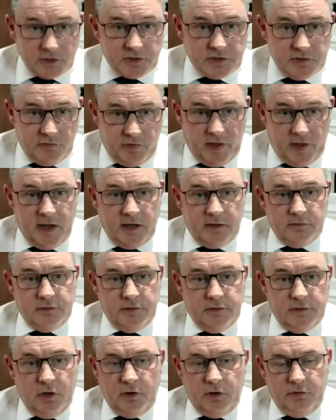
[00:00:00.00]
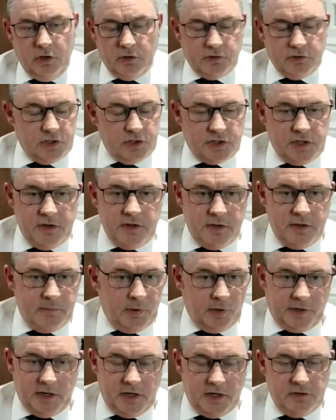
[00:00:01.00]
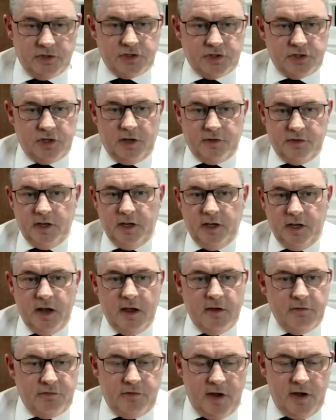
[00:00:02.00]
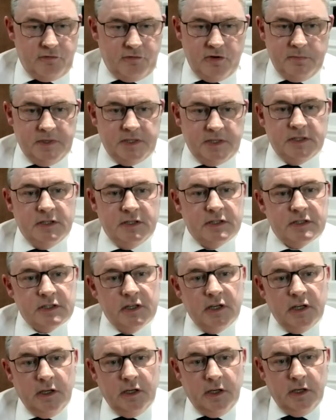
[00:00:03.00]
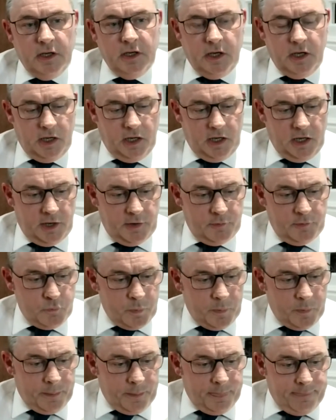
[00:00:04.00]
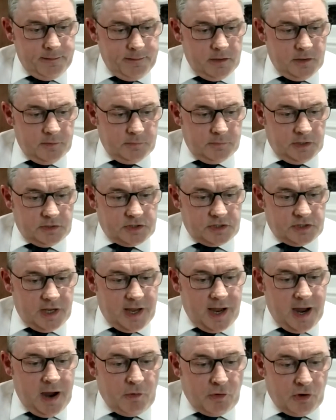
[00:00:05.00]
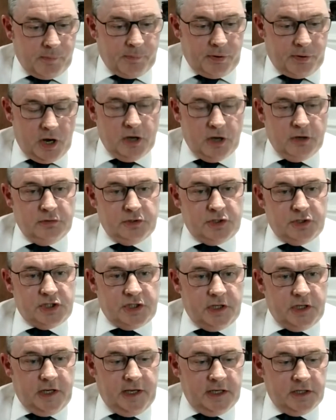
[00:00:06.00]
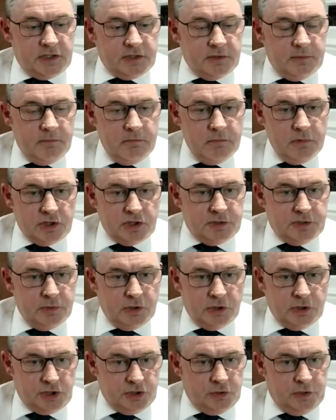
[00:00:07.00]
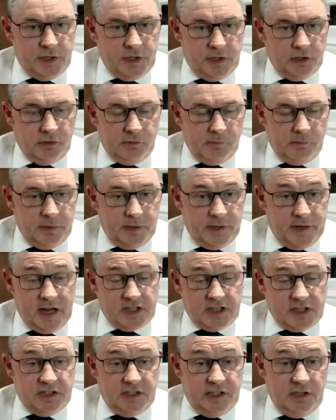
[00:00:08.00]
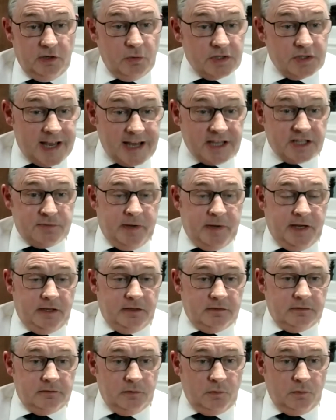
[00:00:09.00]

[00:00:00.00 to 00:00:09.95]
There'll be a lot of that, not just in the body industry. I think in every business. But our approach is much more joined up, and actually always has been.